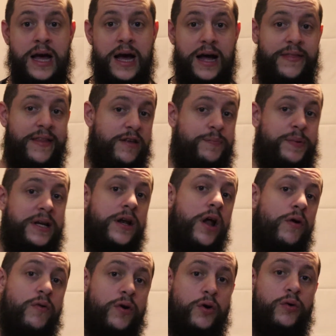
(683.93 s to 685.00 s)
and there's been
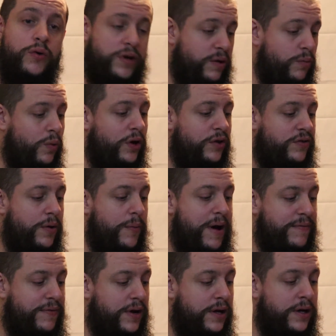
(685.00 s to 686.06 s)
no recording
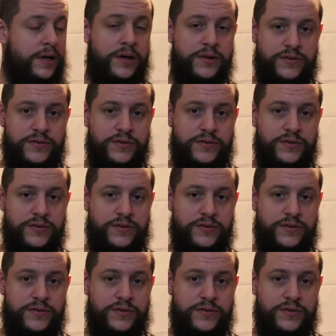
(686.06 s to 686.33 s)
whatsoever.